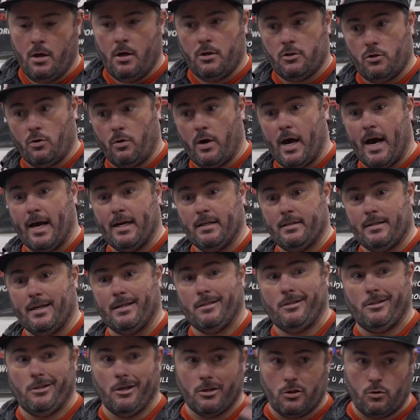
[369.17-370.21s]
So guys
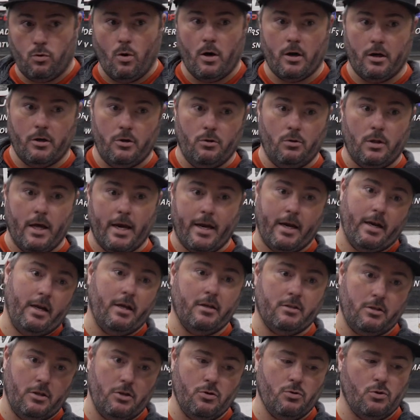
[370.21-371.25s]
that just want to do like an
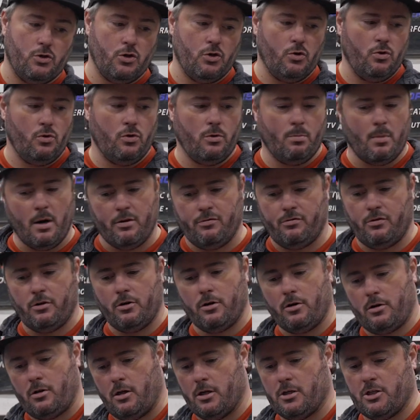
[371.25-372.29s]
ECU tune, a
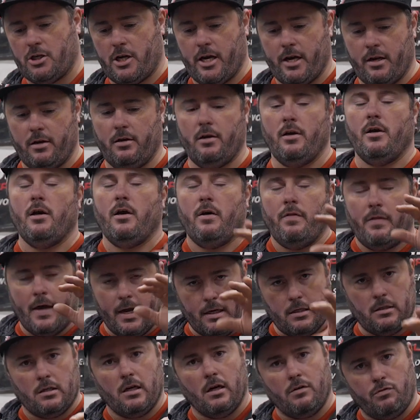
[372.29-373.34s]
muffler, clutch kit,
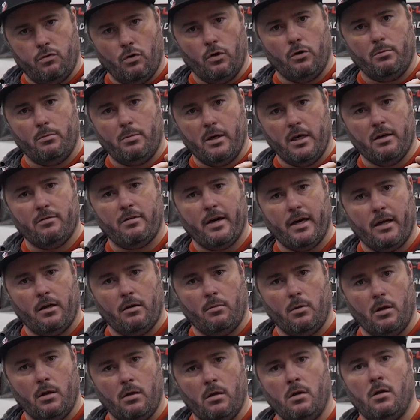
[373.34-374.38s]
that stuff will be
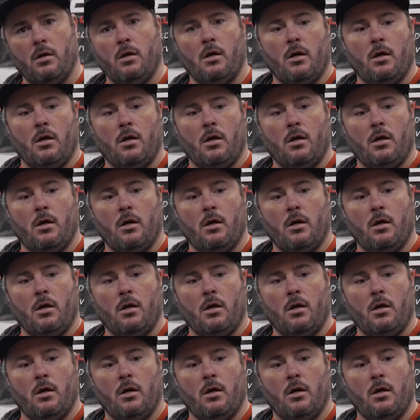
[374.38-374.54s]
available.